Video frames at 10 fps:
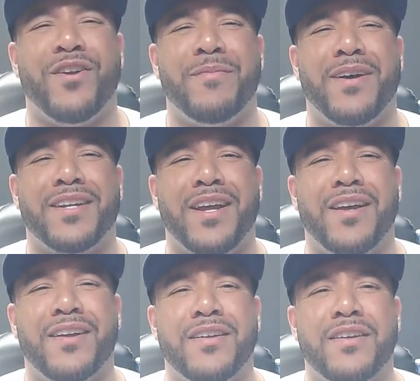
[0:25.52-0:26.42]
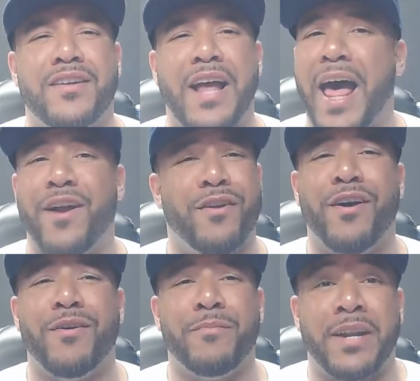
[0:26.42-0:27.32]
about that? Is that how that go? I don't
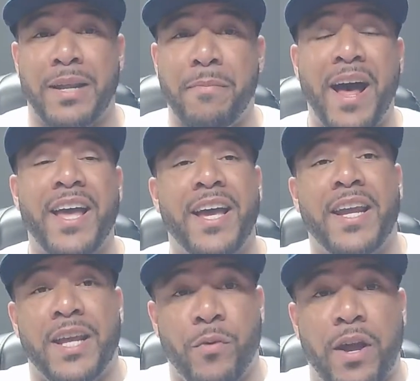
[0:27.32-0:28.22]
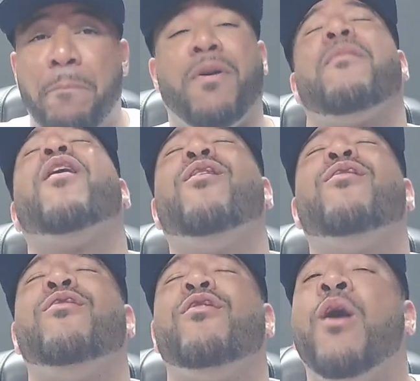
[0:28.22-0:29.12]
know. But in my head, it went, boom,
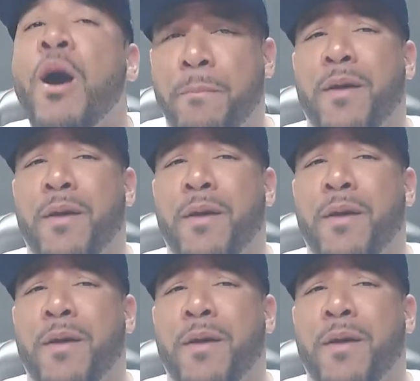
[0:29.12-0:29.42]
boom, boom,